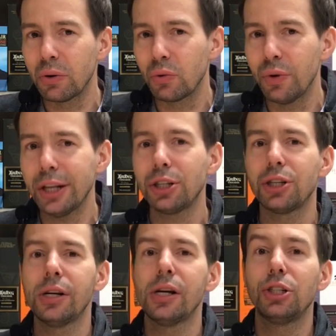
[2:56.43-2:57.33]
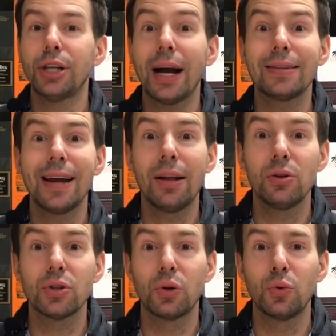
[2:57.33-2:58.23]
rich Jack
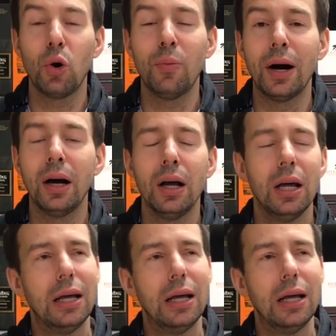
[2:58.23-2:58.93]
Daniel's aroma.